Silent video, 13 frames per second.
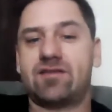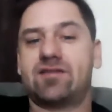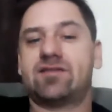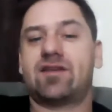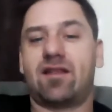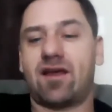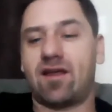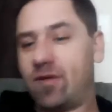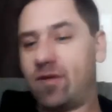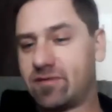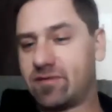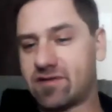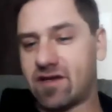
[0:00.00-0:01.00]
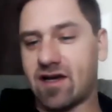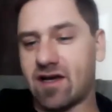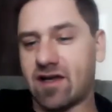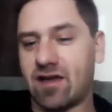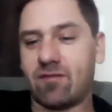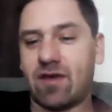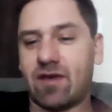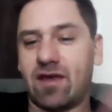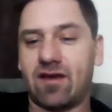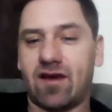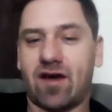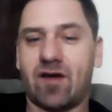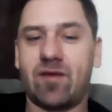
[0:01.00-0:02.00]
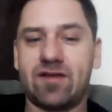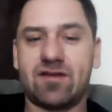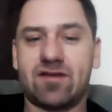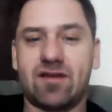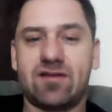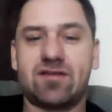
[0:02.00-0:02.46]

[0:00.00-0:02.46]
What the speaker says: He's got a lot of people talking, making comments on